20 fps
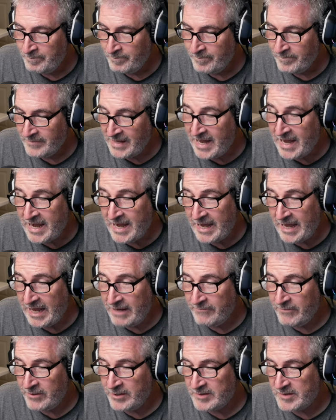Yeah,
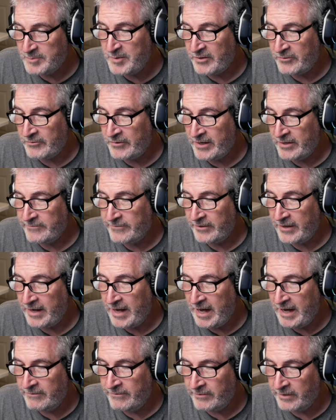Avon's been around
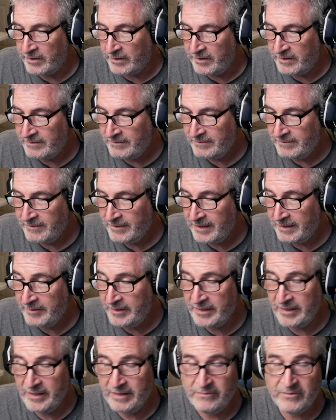forever. I
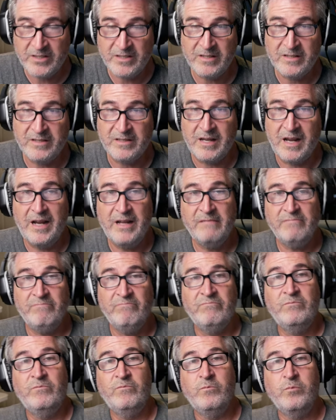mean, ever since I
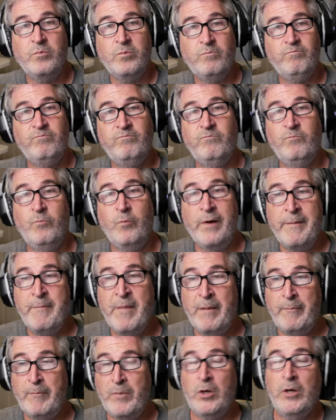
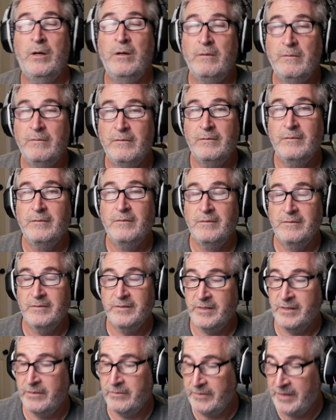remember.
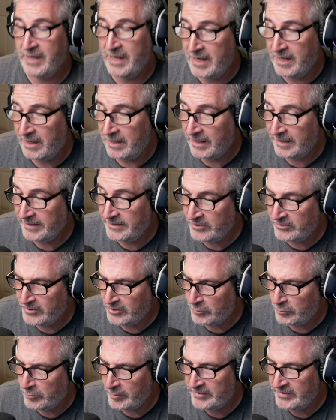So, yeah, I don't know
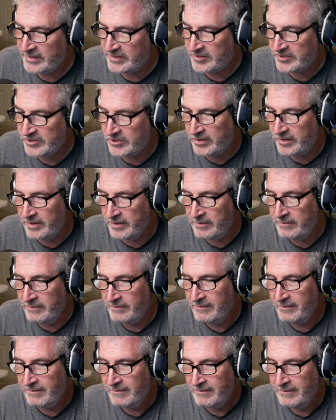when they started.
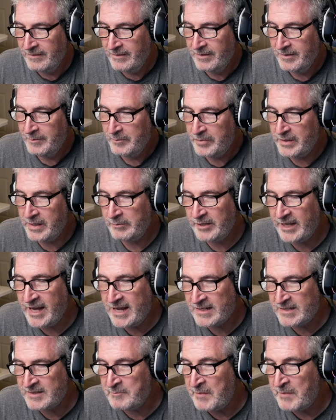Probably
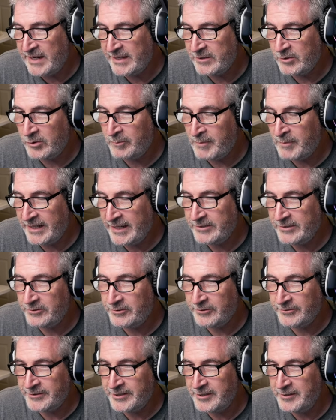ask Michael. Michael
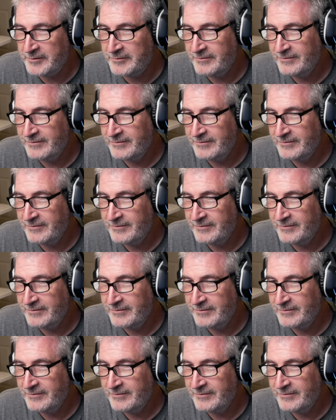will know.